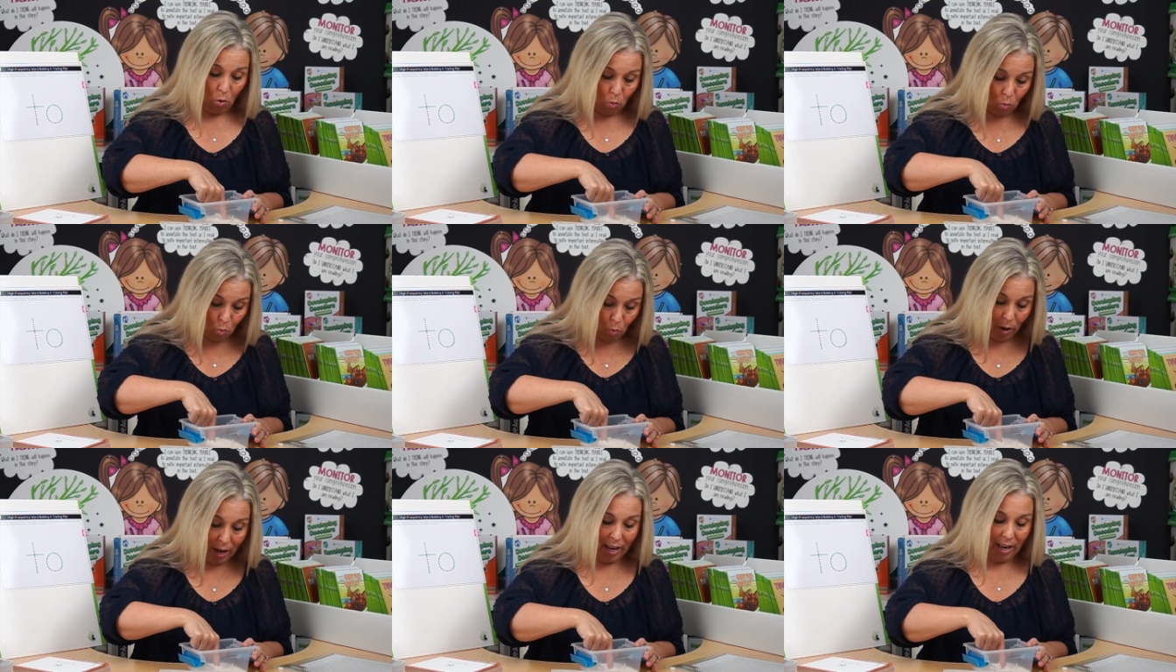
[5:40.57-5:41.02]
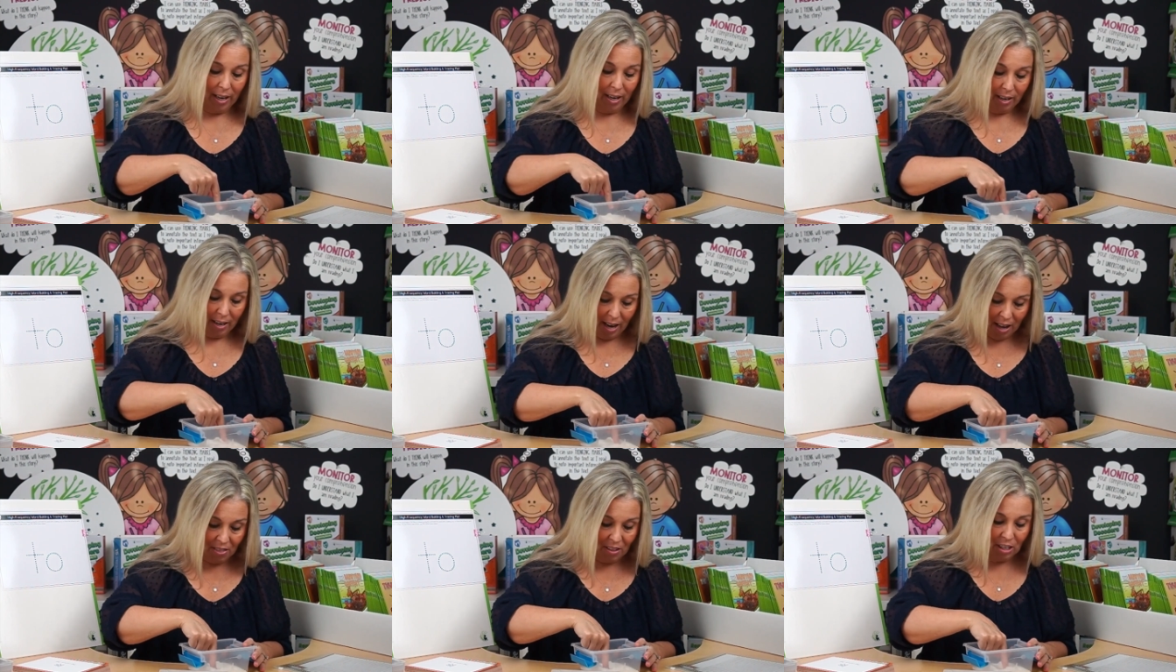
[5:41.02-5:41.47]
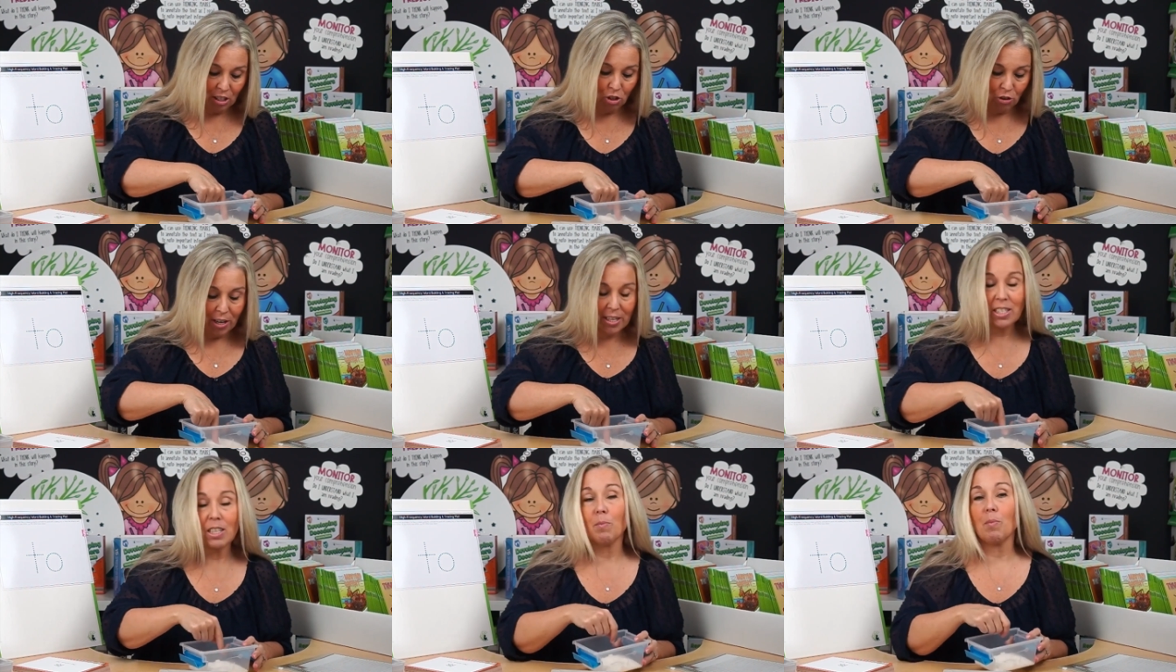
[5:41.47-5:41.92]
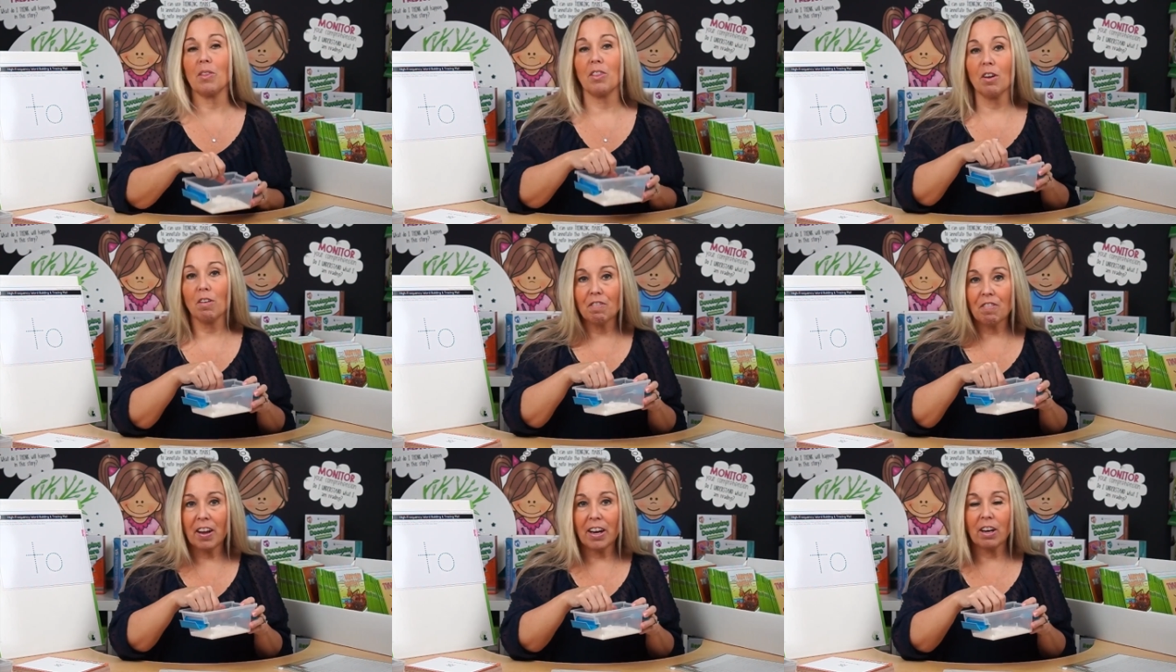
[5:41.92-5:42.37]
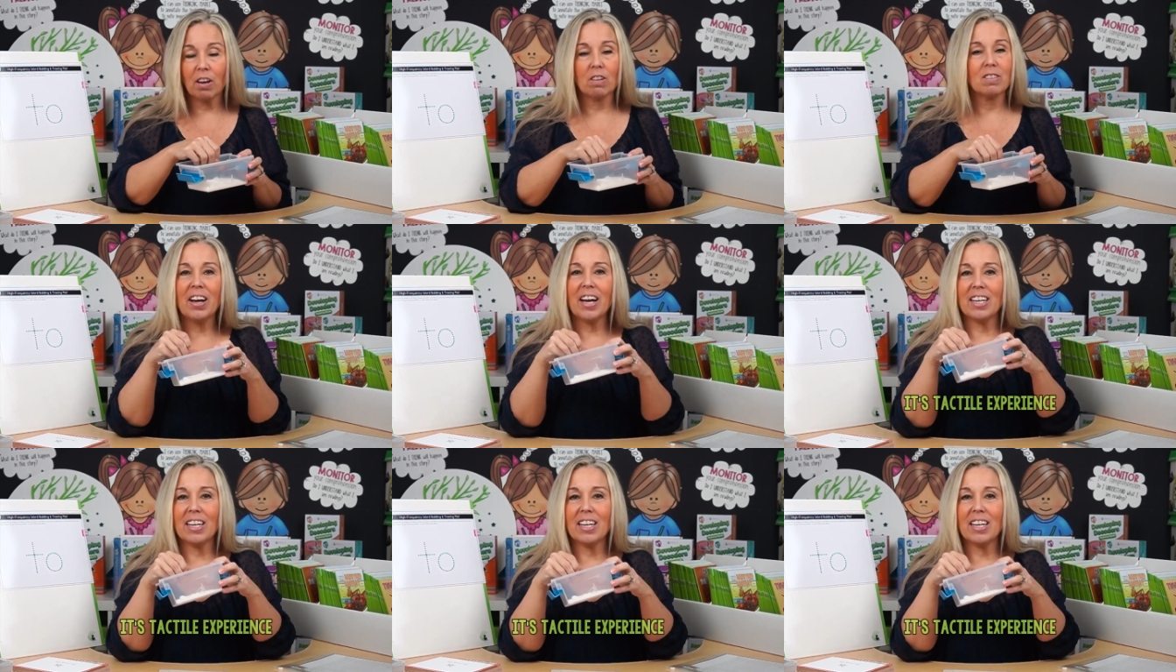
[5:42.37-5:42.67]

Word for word: we, and they trace it with their fingers.